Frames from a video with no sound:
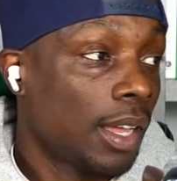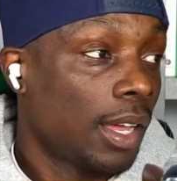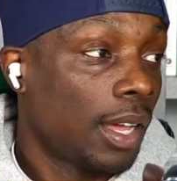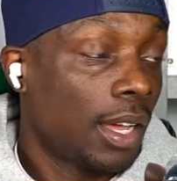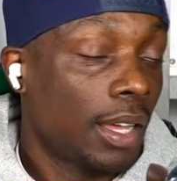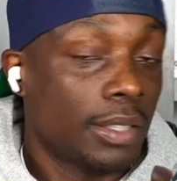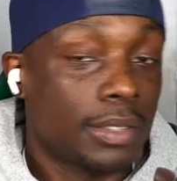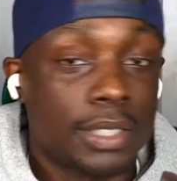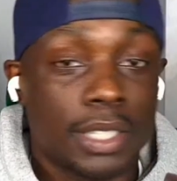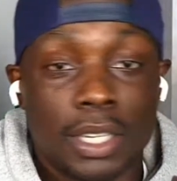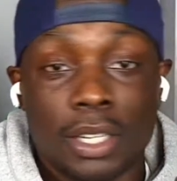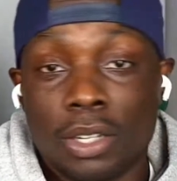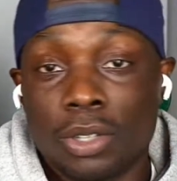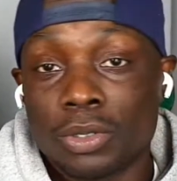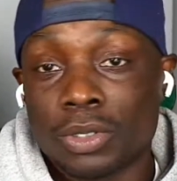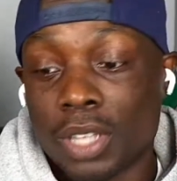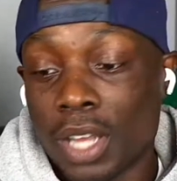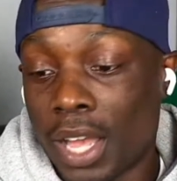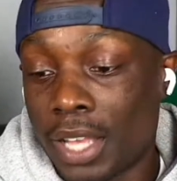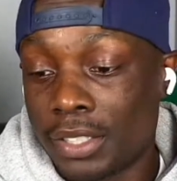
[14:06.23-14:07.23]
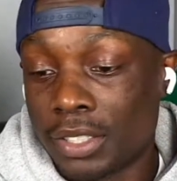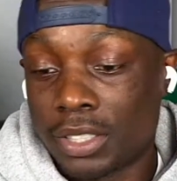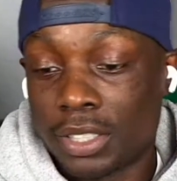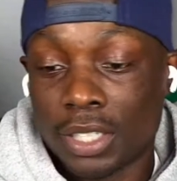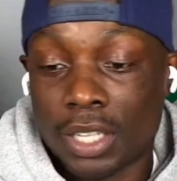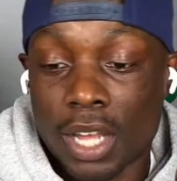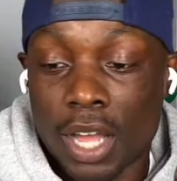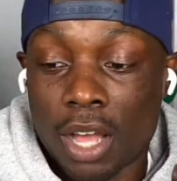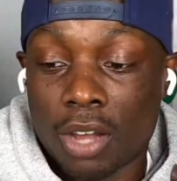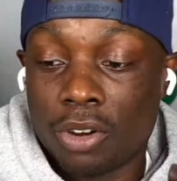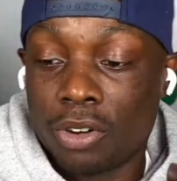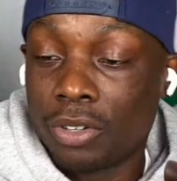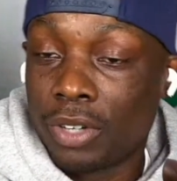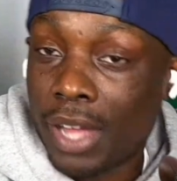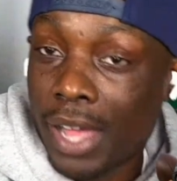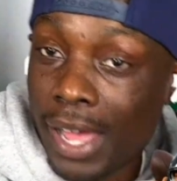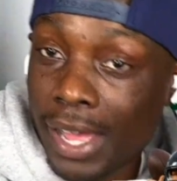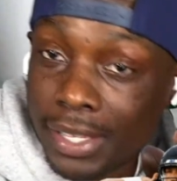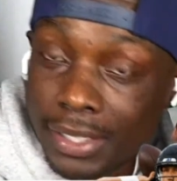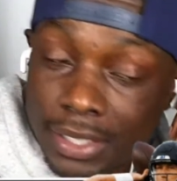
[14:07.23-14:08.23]
I say those guys in Chicago on the
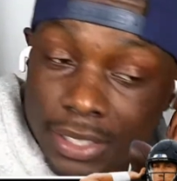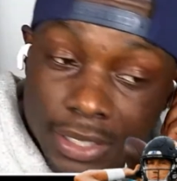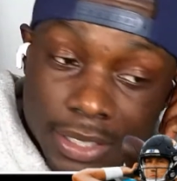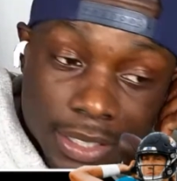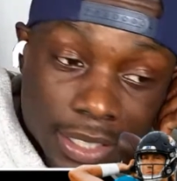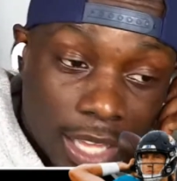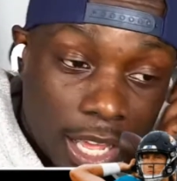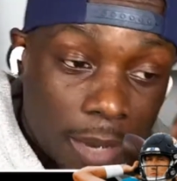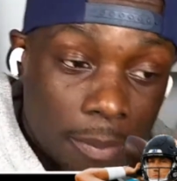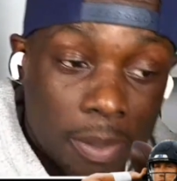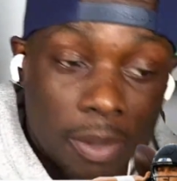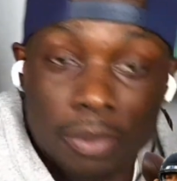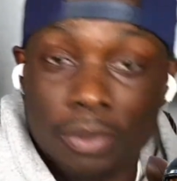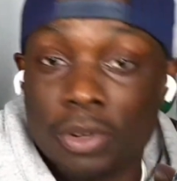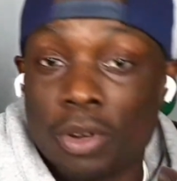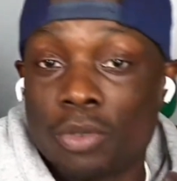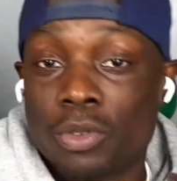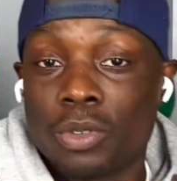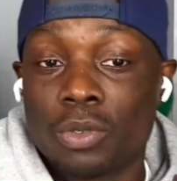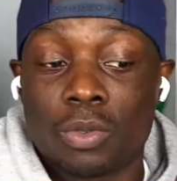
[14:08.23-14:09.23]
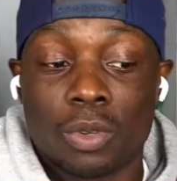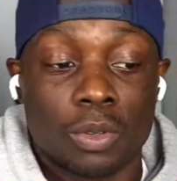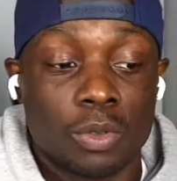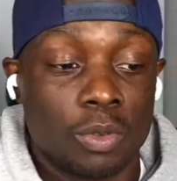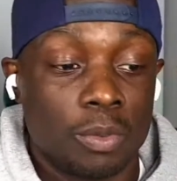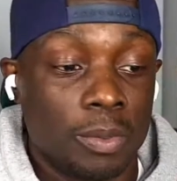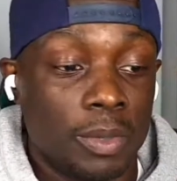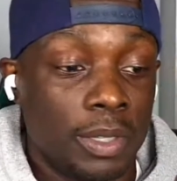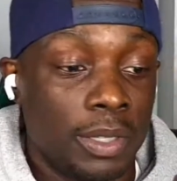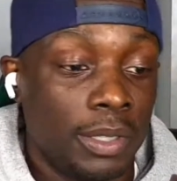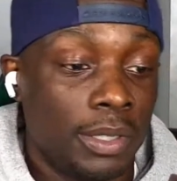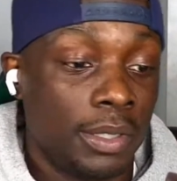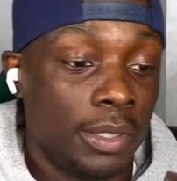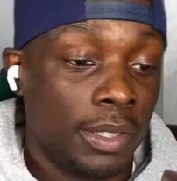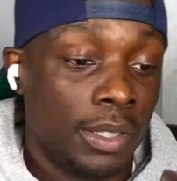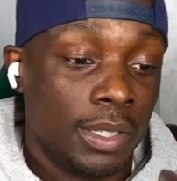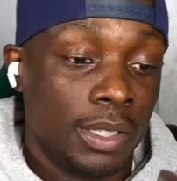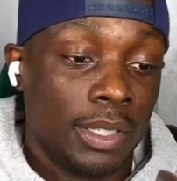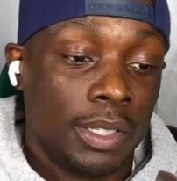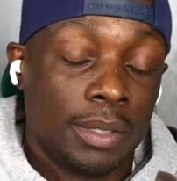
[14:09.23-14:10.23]
hot seat. A lot of people don't agree with me,
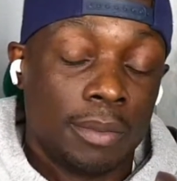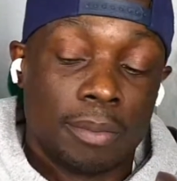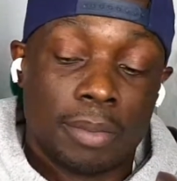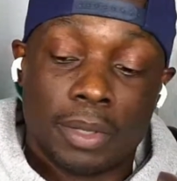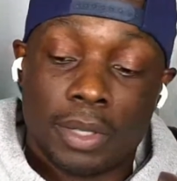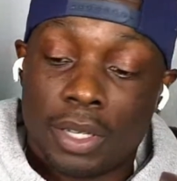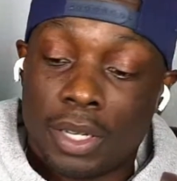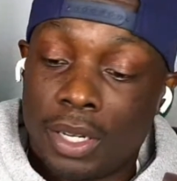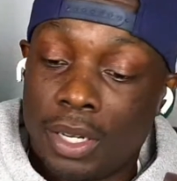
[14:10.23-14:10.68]
but